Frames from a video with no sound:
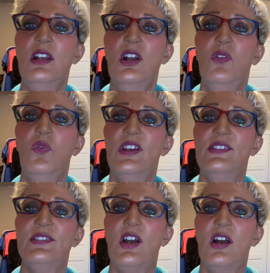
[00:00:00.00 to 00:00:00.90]

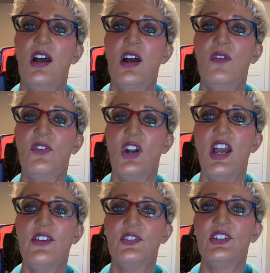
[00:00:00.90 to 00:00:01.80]
was over
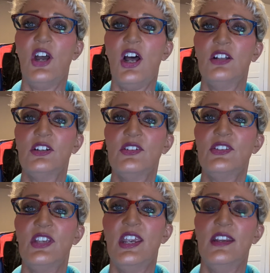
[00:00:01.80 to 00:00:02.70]

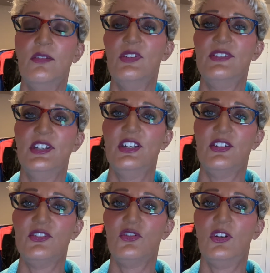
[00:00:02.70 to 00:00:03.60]
$100, and it was in
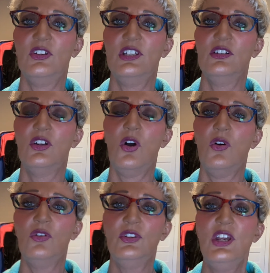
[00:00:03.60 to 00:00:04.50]
Australian
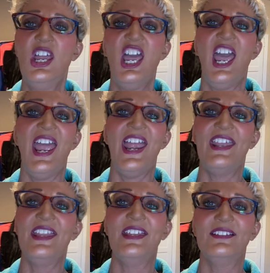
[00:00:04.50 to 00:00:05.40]
gold, and
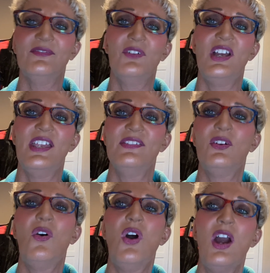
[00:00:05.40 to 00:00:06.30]
it was
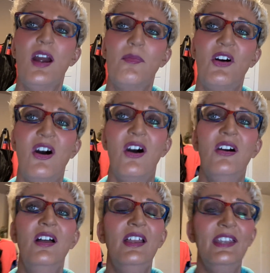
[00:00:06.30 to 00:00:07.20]
horrible.
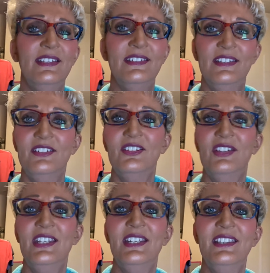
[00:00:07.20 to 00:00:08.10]
It didn't do
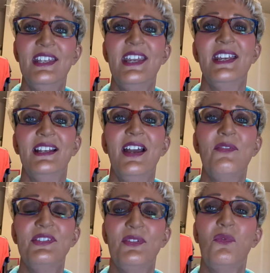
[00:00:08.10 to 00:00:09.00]
anything. That
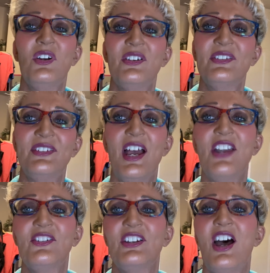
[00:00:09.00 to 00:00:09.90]
was the worst
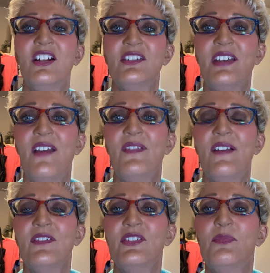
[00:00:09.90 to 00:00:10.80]
$100 I've
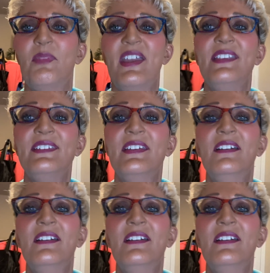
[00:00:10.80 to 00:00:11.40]
ever spent.